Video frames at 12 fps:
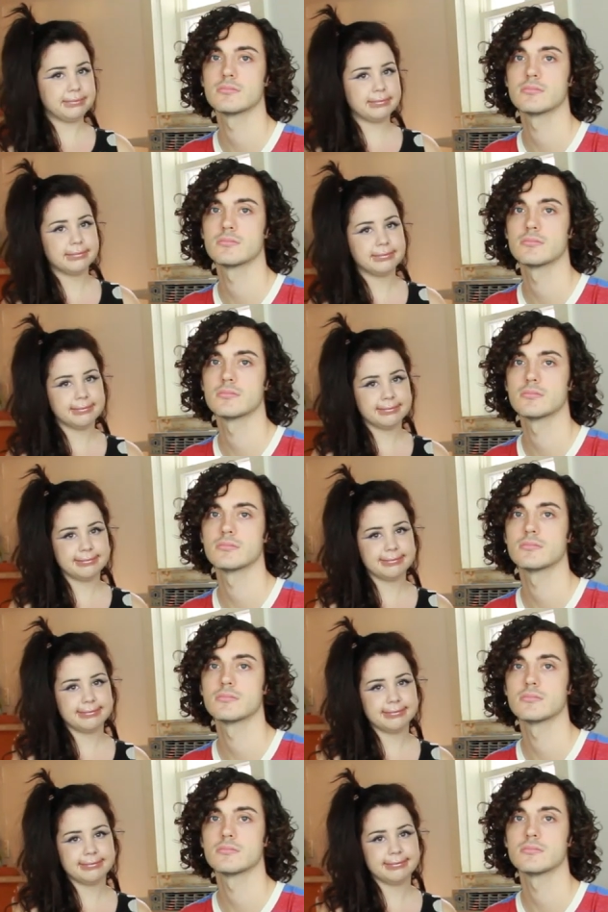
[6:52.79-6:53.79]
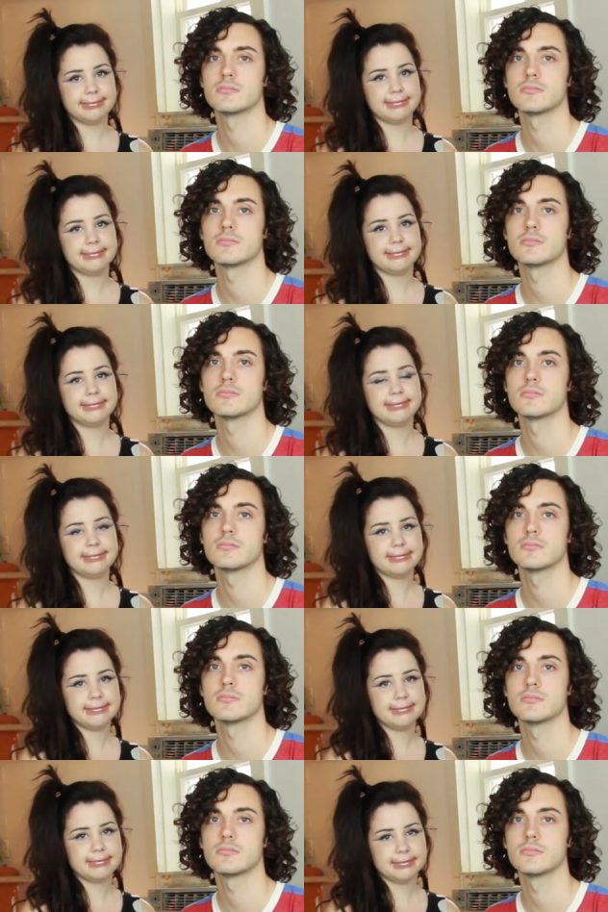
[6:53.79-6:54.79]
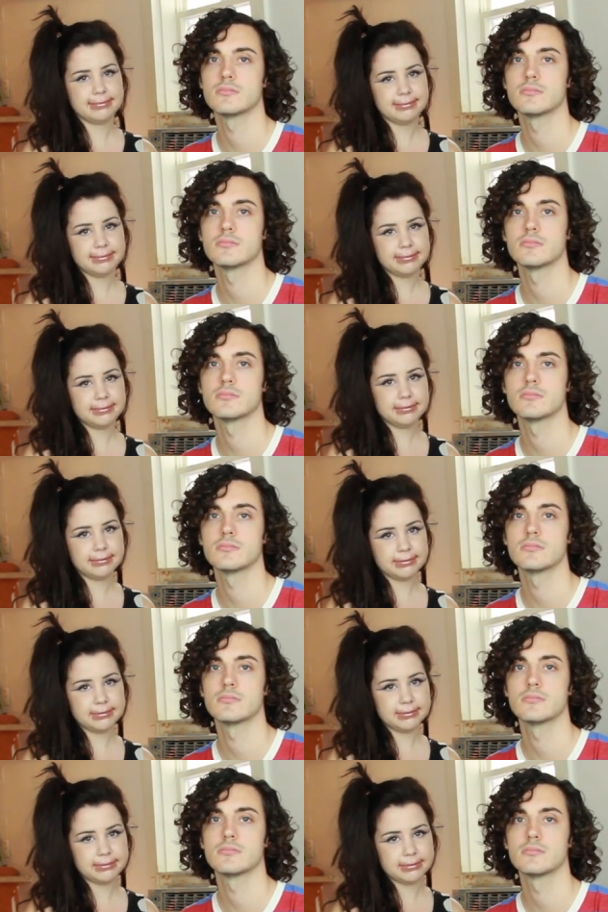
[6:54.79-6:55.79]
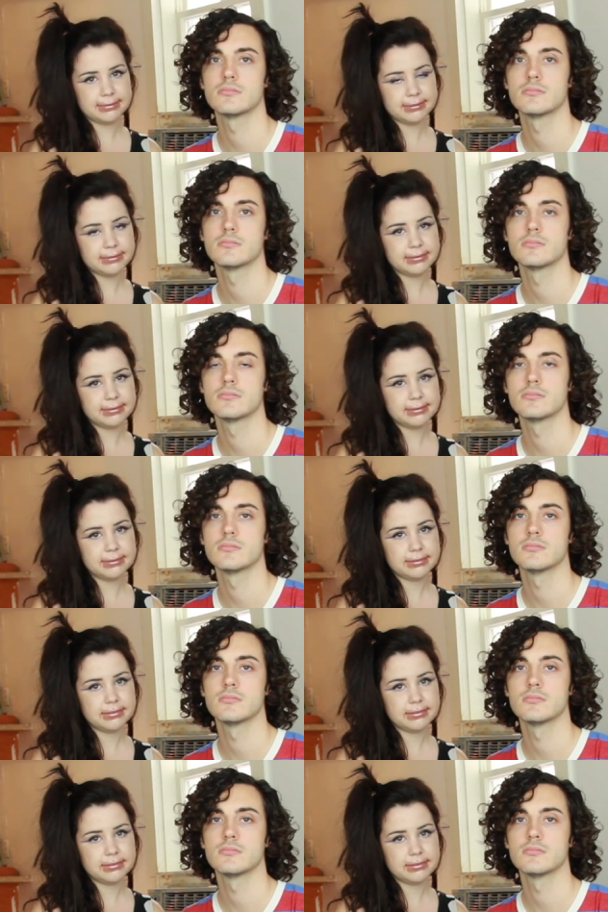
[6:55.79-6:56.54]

(no one is talking)